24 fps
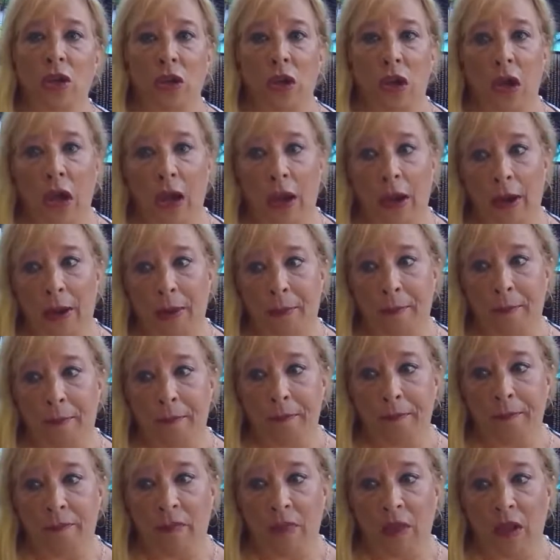
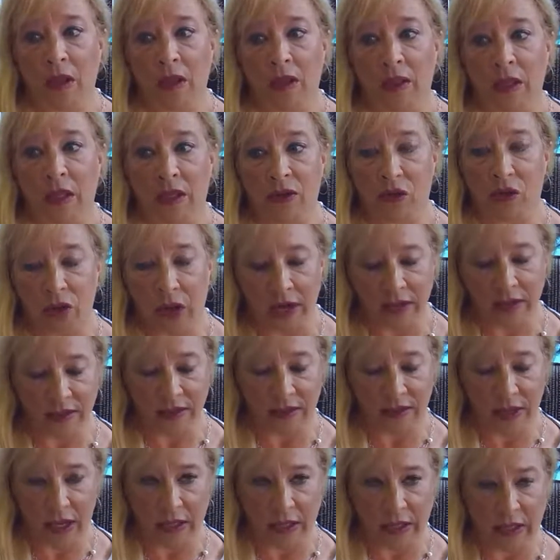the direct
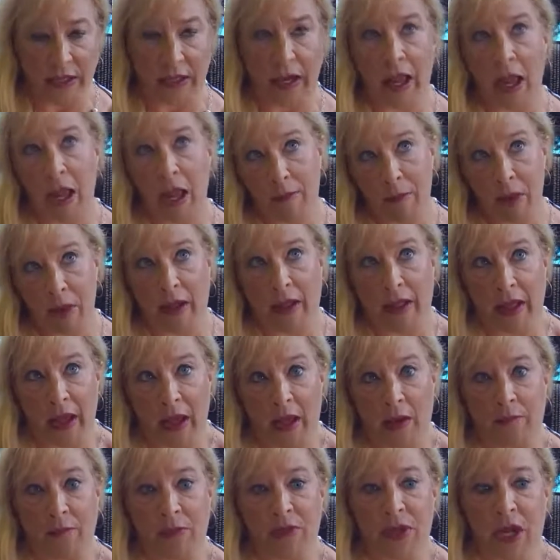selling
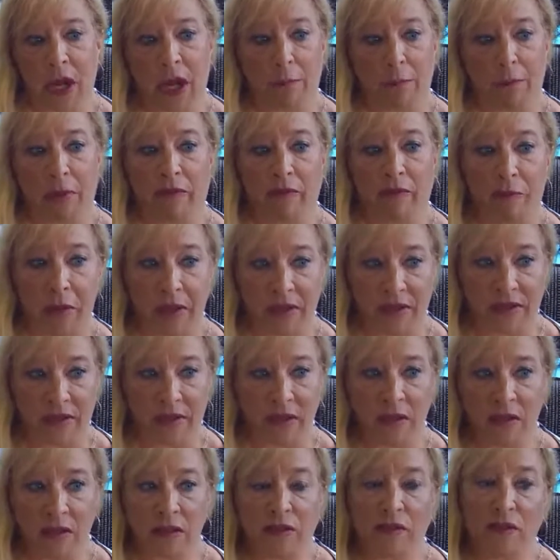MLM type of
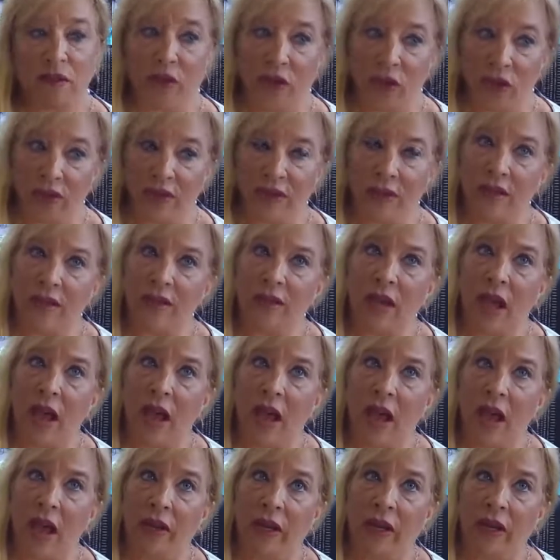business versus
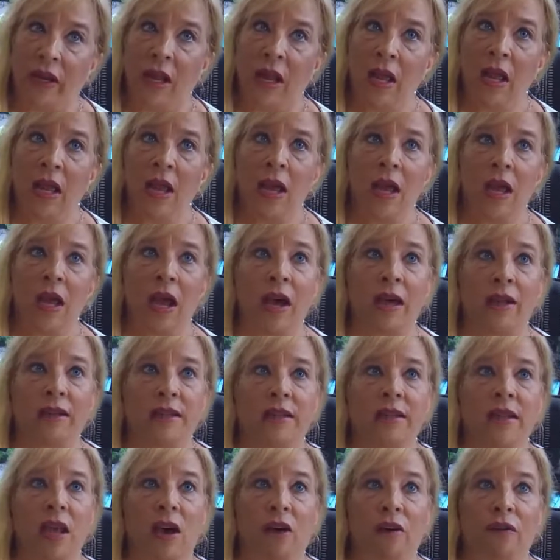having a
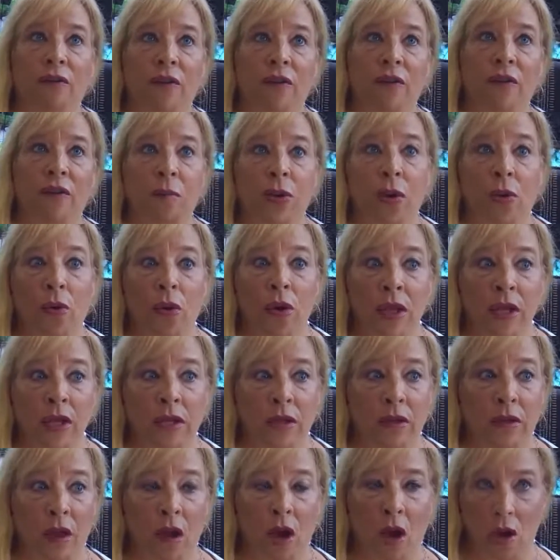self-employed
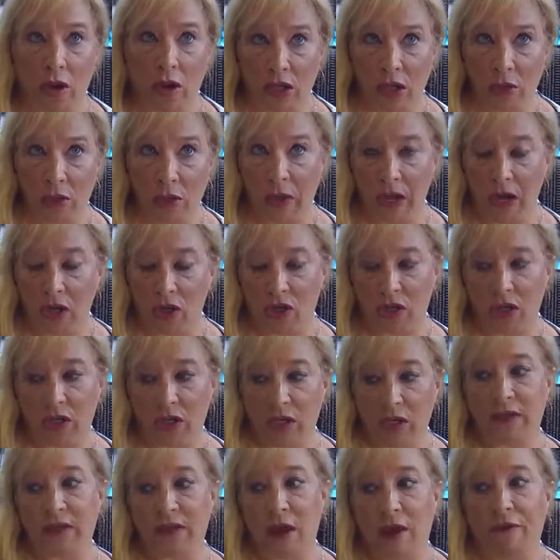occupation, a
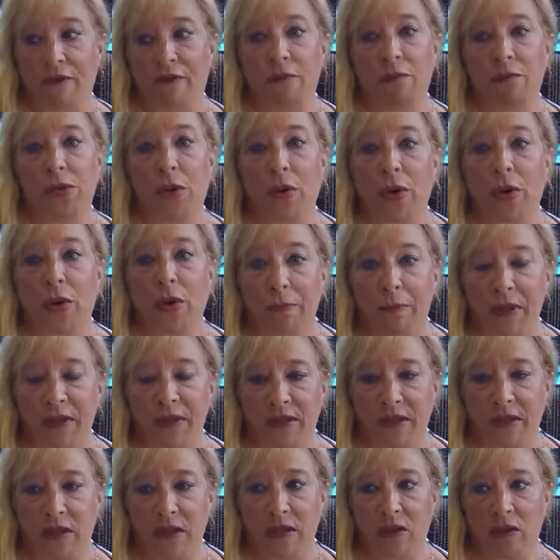self-employed
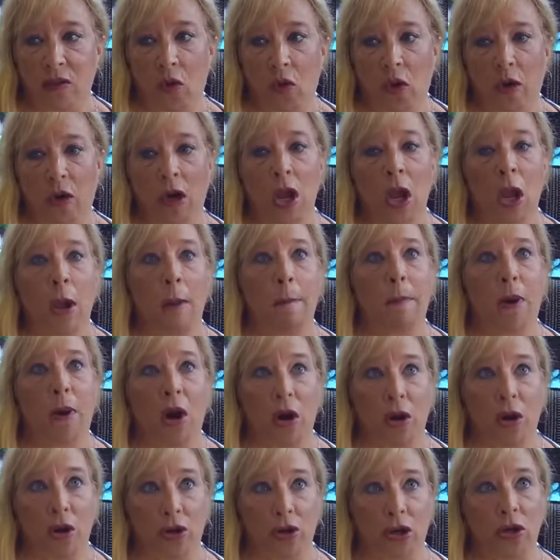business or
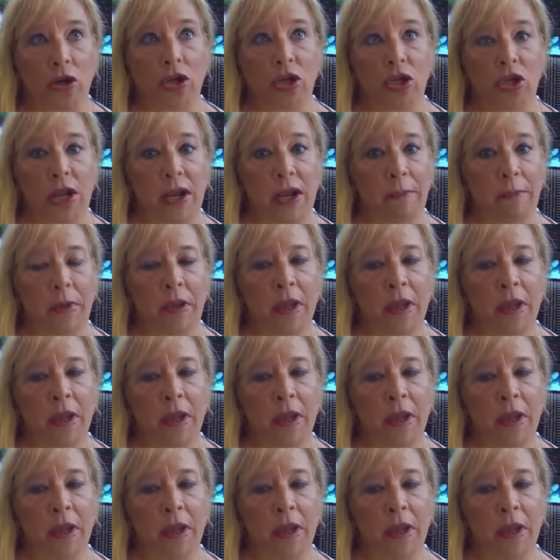partnership.